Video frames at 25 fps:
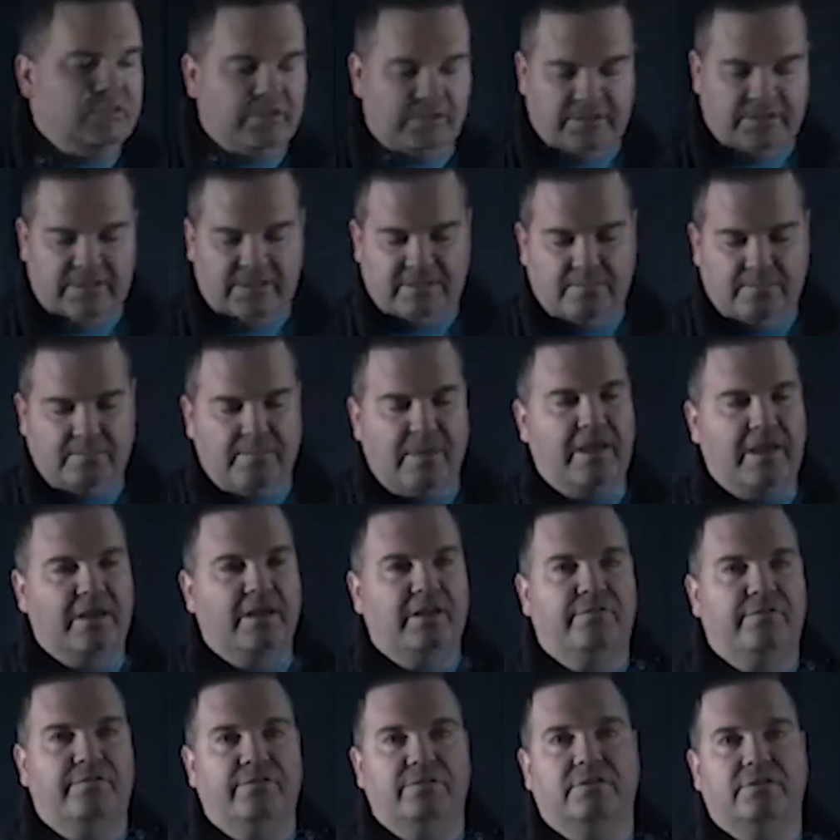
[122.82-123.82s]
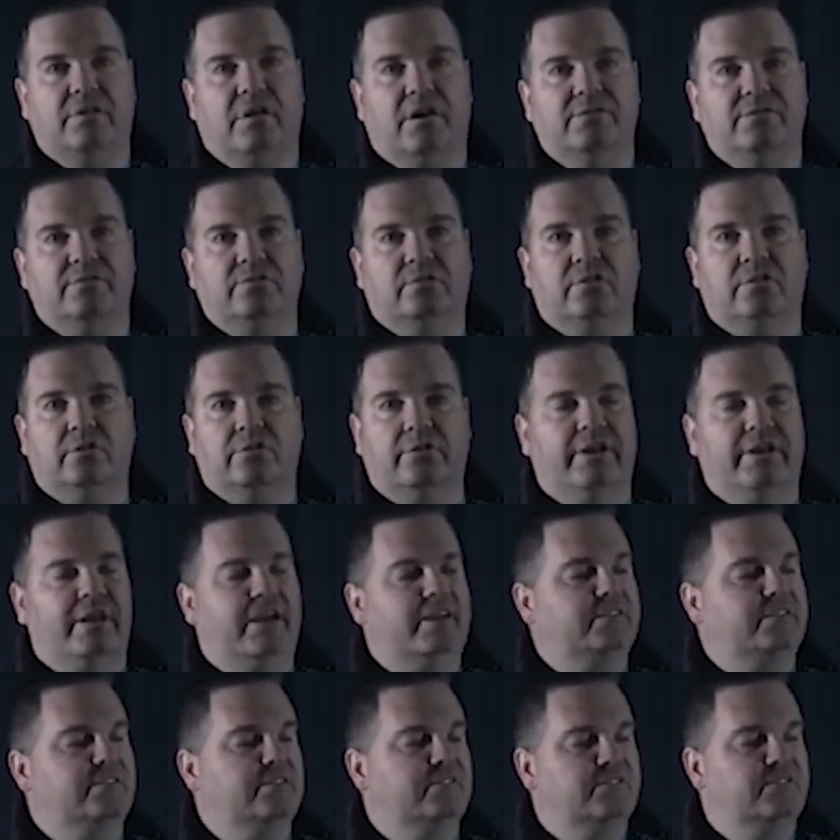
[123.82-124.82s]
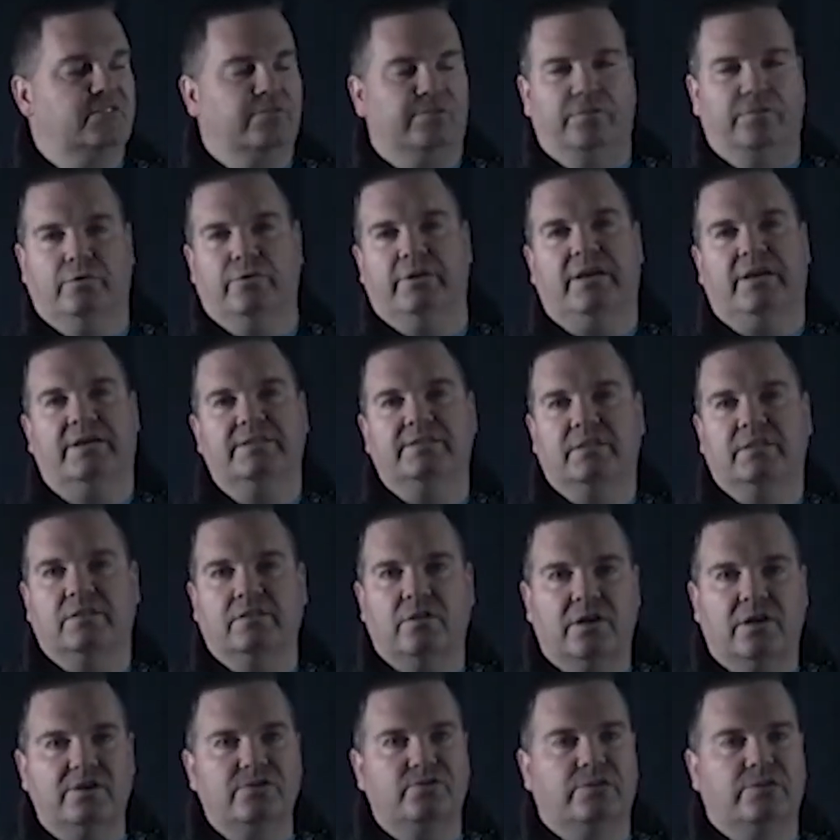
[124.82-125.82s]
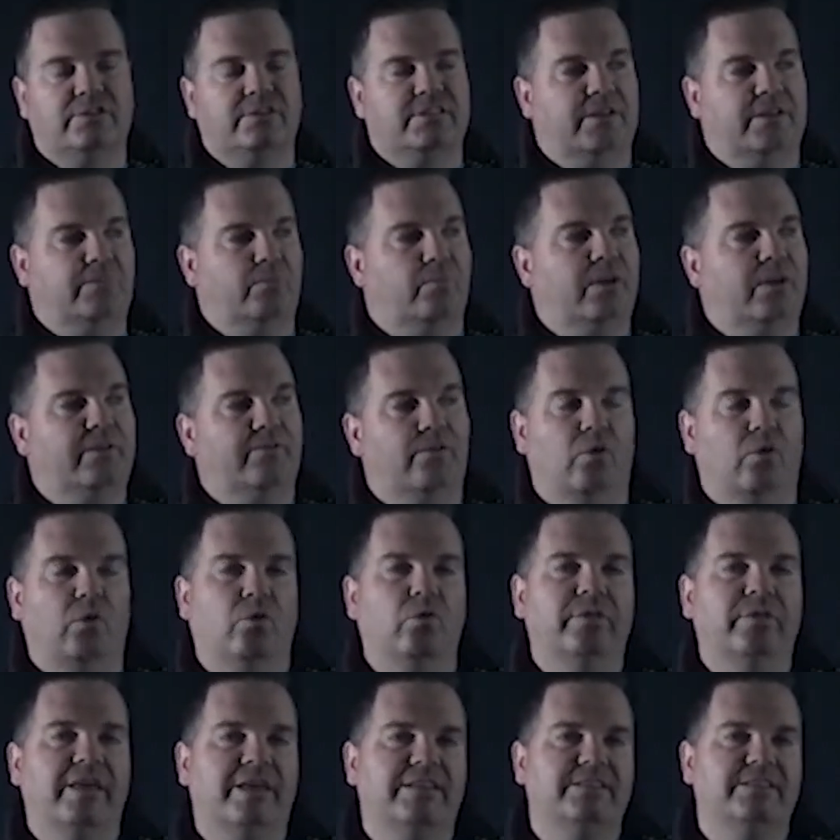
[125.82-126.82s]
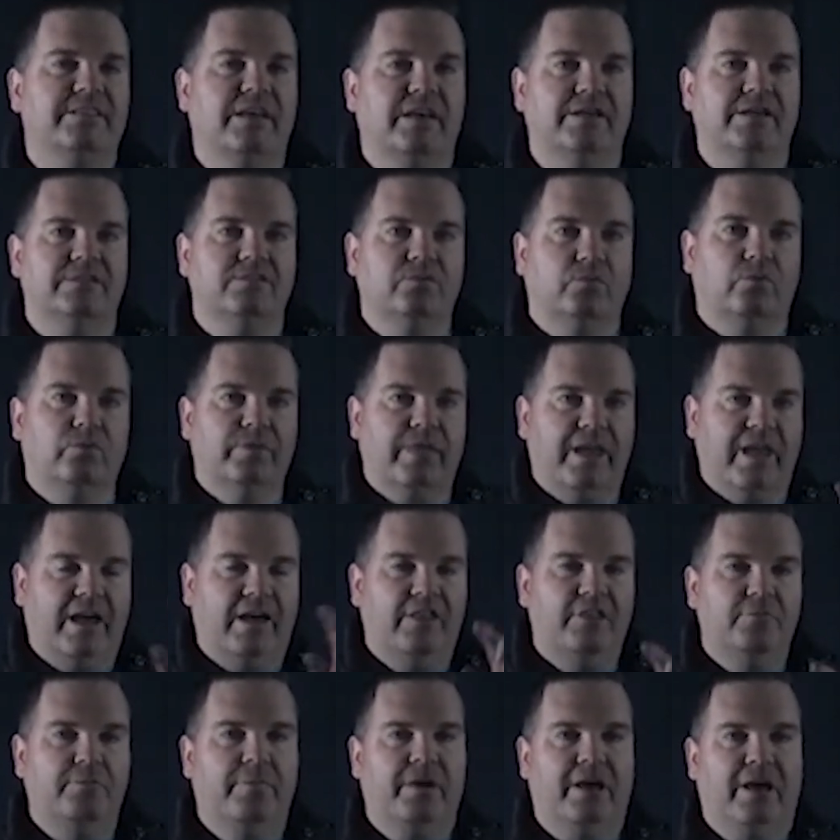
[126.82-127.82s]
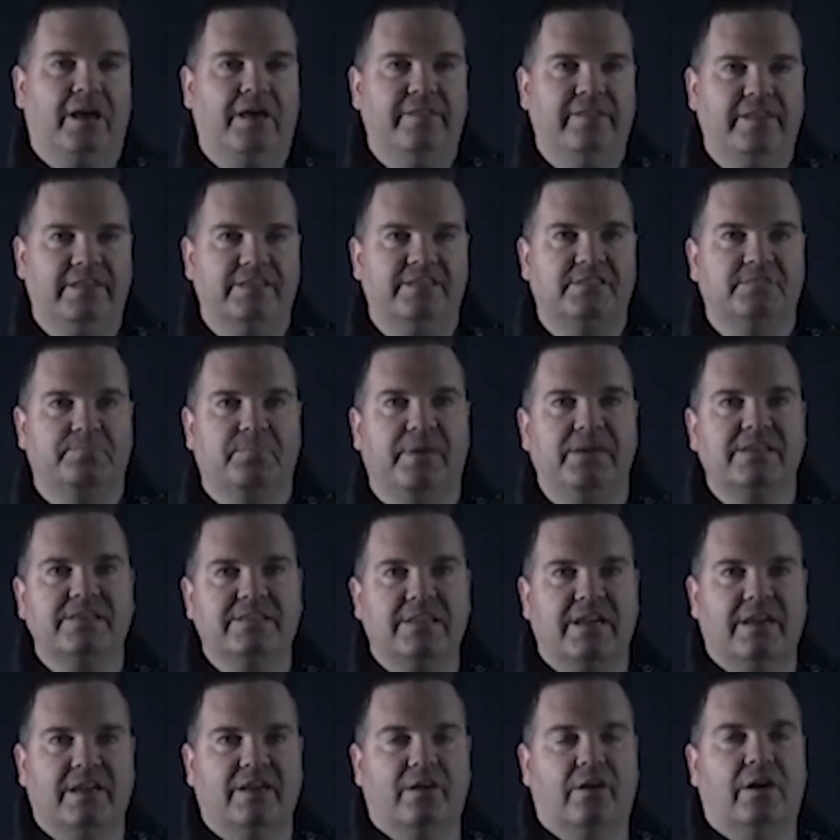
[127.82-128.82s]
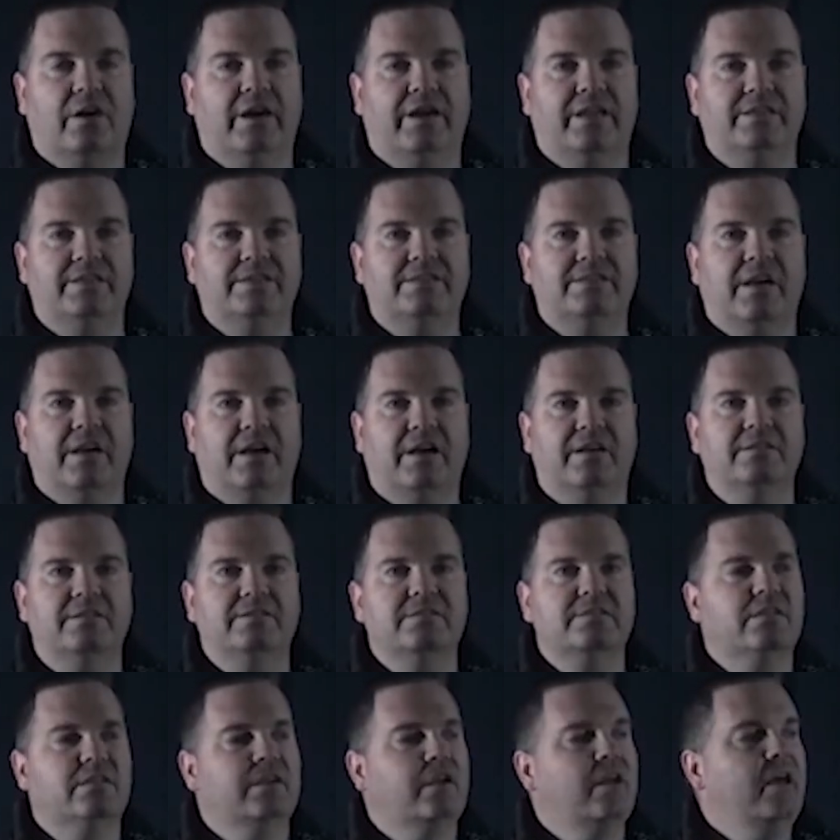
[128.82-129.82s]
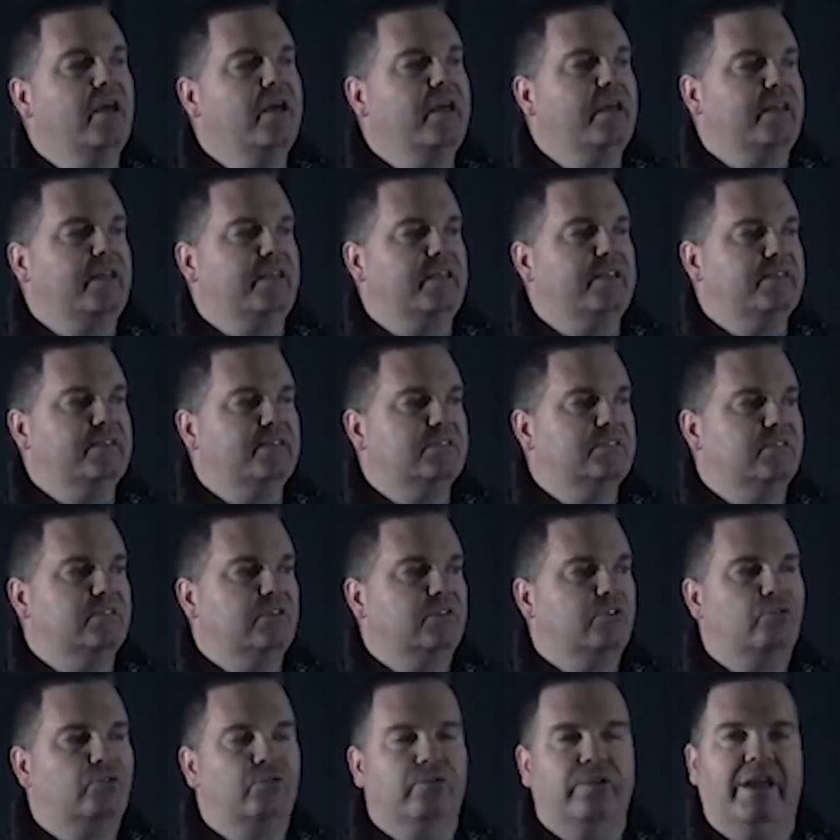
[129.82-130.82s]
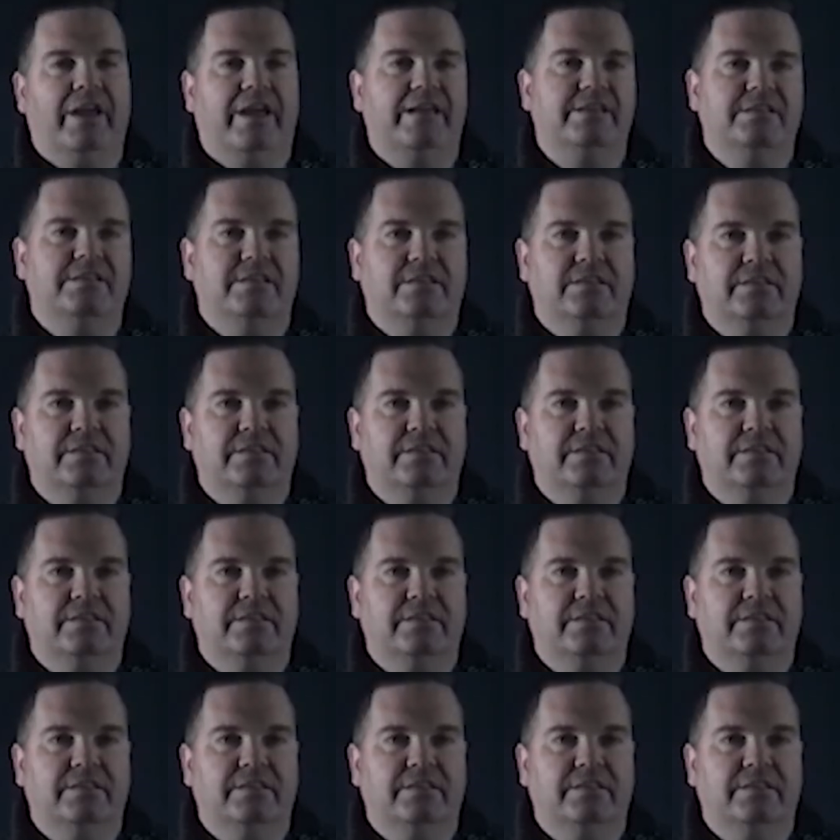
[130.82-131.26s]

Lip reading: it doesn't matter if it's hydrochloric acid, sulfuric acid, nitric acid, whatever. All that other part, that spectator ion does, is create